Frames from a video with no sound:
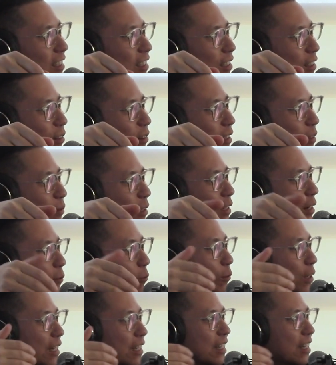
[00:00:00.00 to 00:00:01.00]
You know what I mean? And
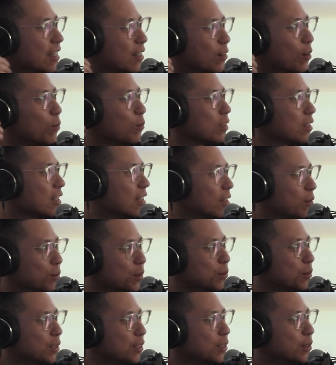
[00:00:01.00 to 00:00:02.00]
we didn't know what the hell we
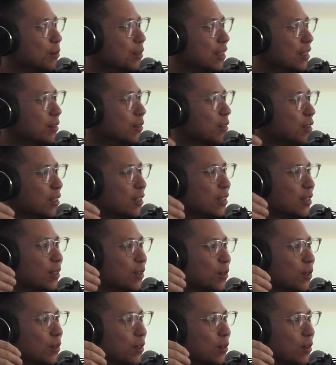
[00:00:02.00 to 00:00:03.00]
were doing.
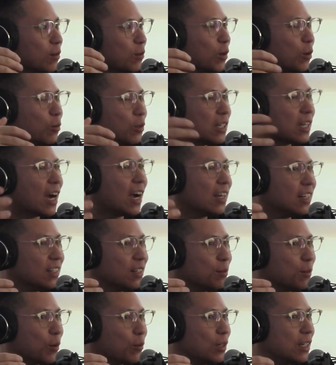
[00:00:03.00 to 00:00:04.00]
Well, we kind of did,
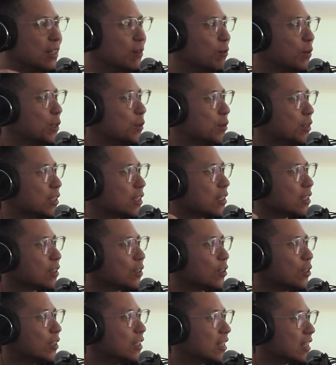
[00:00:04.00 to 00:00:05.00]
but we were just
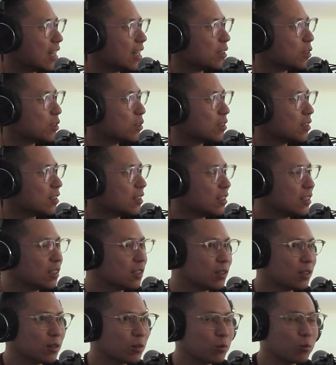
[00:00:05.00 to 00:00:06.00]
learning as
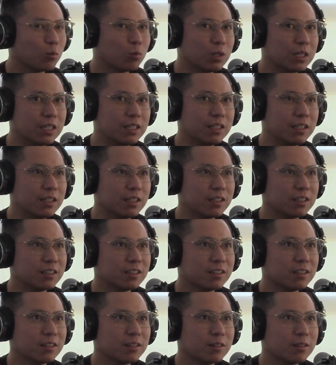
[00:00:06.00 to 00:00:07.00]
we
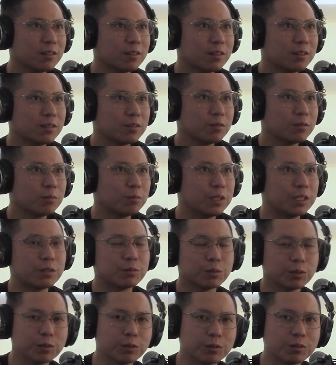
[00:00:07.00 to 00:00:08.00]

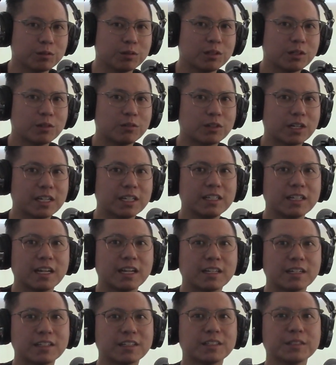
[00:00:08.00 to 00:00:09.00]
grew, right?
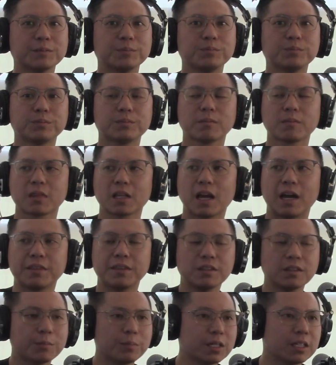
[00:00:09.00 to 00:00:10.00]
And I think
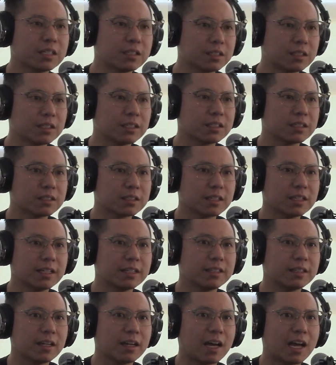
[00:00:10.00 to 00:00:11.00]
the biggest thing is like
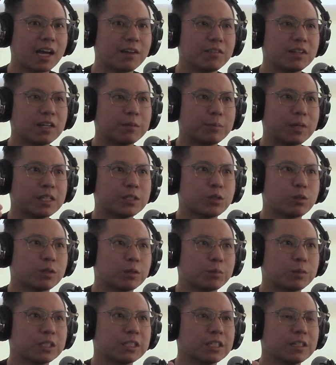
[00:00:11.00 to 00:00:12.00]
having a mentor
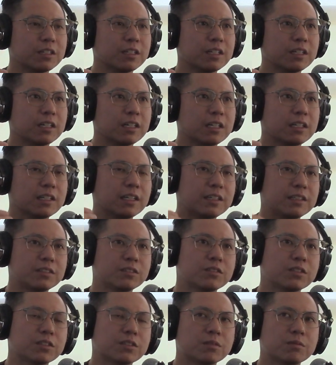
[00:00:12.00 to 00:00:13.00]
where like
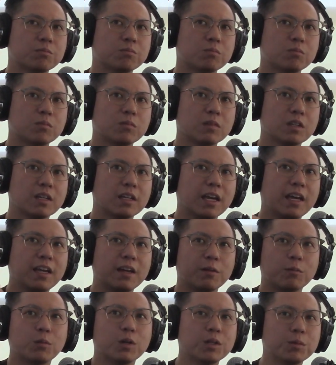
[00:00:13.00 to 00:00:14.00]
just, hey,
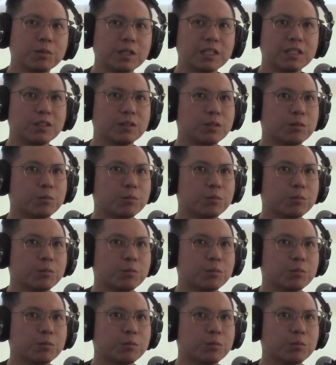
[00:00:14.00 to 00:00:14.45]
what do we do?